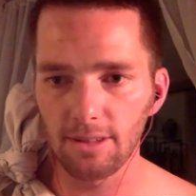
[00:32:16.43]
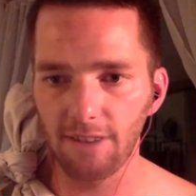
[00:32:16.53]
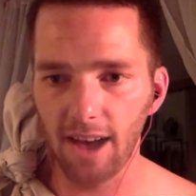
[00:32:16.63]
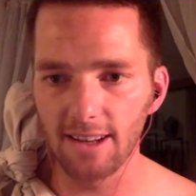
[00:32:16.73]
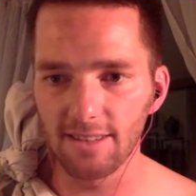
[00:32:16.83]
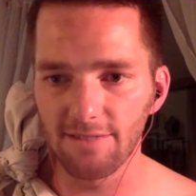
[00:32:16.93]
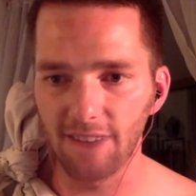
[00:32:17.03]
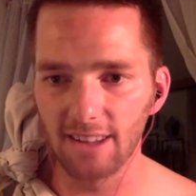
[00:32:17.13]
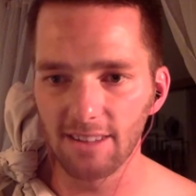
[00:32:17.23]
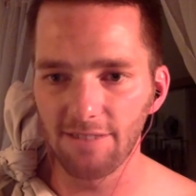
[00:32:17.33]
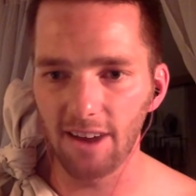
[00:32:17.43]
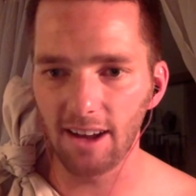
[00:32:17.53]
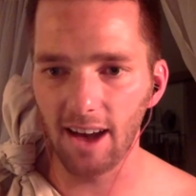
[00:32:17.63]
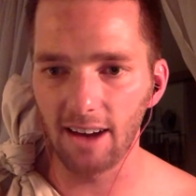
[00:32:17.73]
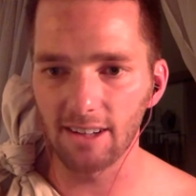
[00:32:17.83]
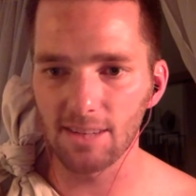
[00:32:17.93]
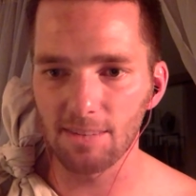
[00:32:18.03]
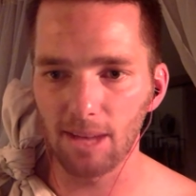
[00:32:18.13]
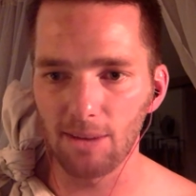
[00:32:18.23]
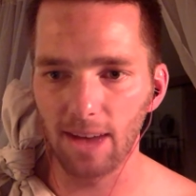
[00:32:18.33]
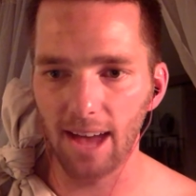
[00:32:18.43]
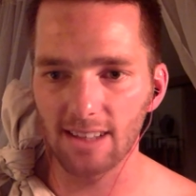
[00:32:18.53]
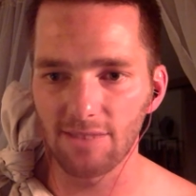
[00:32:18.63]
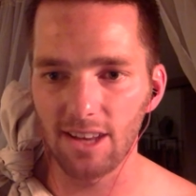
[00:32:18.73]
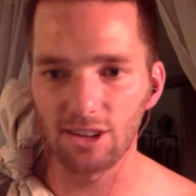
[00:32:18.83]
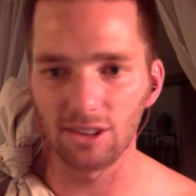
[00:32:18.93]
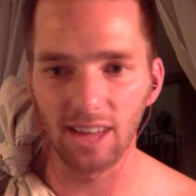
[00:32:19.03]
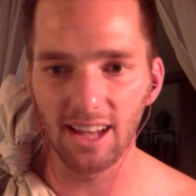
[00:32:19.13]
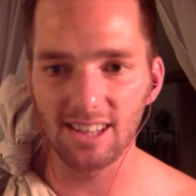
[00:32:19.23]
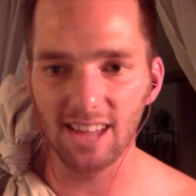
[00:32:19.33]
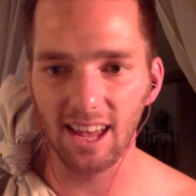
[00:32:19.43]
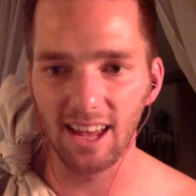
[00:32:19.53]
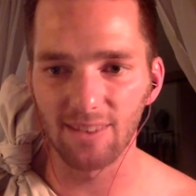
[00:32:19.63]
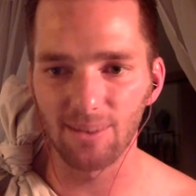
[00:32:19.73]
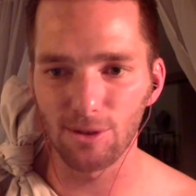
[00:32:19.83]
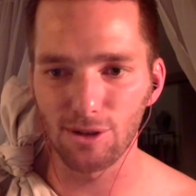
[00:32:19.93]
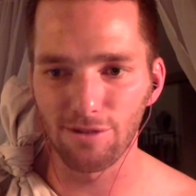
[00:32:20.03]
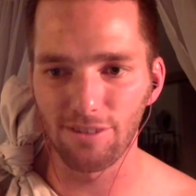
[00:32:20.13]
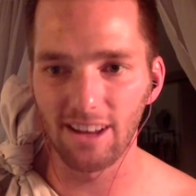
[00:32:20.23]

finally found out how to explain what activating your legs and root your feet